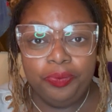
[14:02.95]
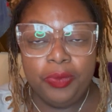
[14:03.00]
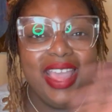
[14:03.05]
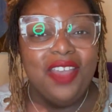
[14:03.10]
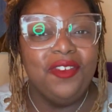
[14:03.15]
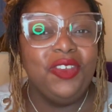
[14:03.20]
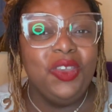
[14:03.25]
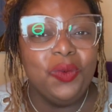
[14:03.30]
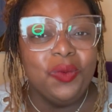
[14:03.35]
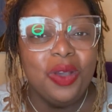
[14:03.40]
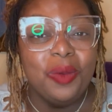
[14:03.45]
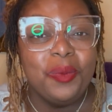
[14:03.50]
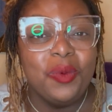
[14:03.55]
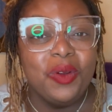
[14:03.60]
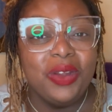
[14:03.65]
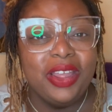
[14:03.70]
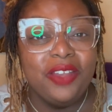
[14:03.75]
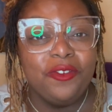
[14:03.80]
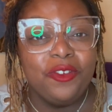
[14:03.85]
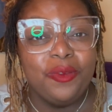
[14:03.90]
If you want
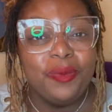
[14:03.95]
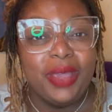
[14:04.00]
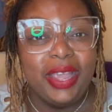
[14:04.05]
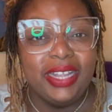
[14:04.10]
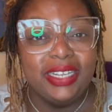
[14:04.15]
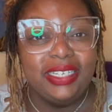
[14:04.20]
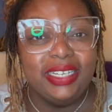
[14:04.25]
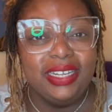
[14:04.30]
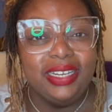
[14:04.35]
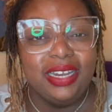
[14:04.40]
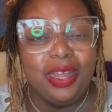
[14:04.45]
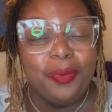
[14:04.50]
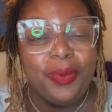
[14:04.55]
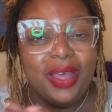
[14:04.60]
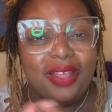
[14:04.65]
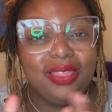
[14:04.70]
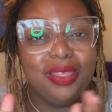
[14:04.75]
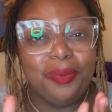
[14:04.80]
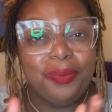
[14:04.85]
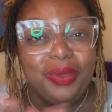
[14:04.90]
more information
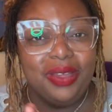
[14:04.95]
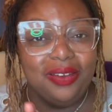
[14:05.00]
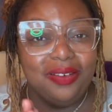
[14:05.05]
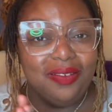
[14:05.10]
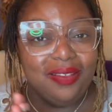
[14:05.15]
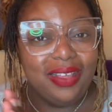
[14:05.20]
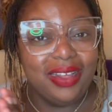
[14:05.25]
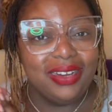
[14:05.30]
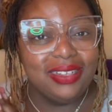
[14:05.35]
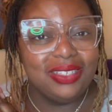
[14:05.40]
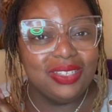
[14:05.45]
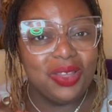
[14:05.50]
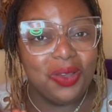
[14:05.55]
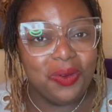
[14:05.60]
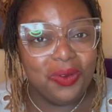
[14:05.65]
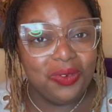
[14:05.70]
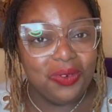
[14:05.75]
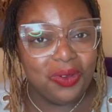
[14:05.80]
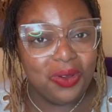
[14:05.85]
about the bundle that is going